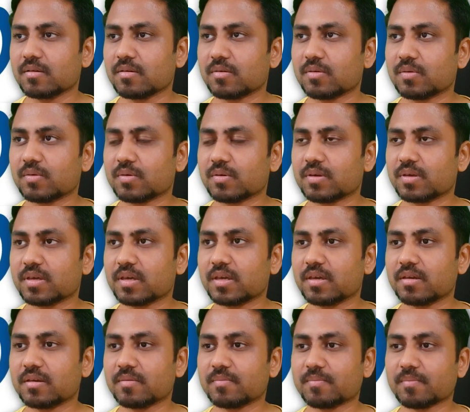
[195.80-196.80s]

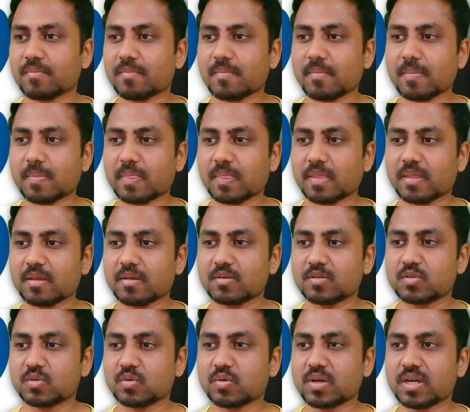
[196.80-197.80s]
Okay,
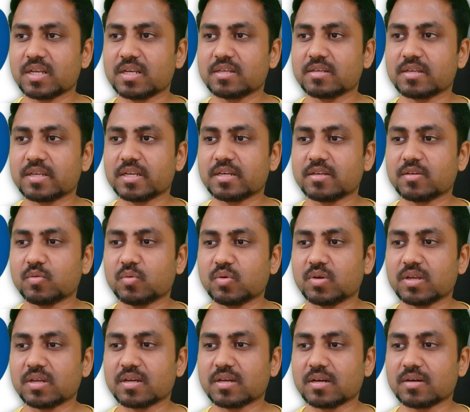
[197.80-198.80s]
so I'll create a
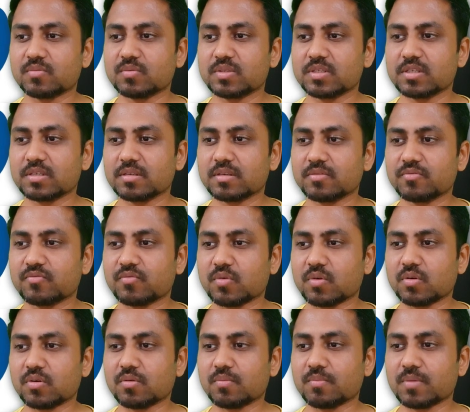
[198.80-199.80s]
Google account
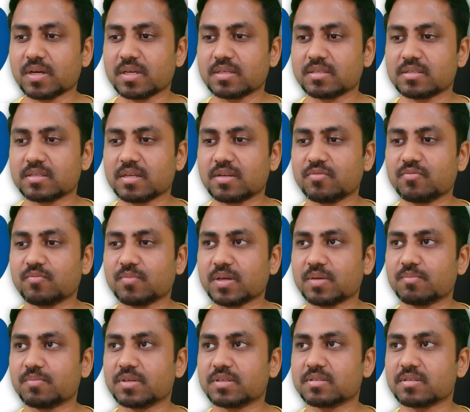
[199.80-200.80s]
for myself,
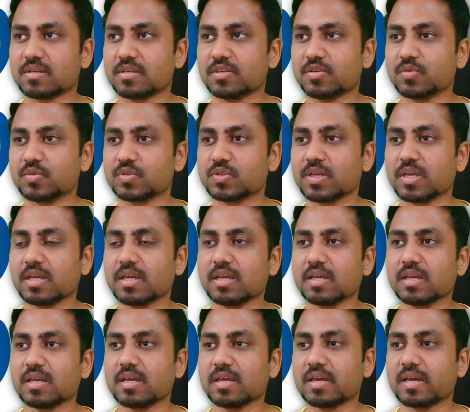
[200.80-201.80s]
my personal use,
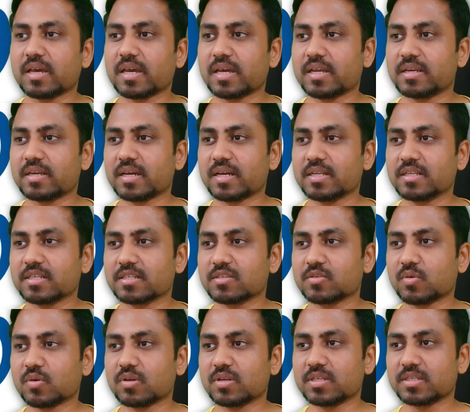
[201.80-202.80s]
and I'll
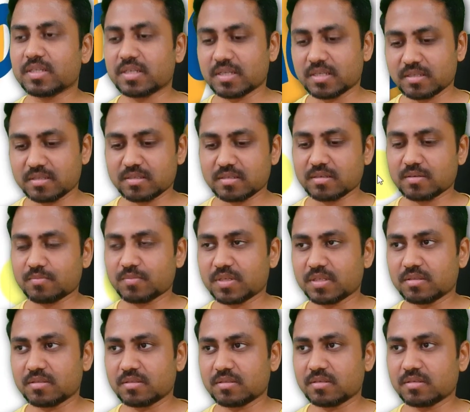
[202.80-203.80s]
just call it as Amit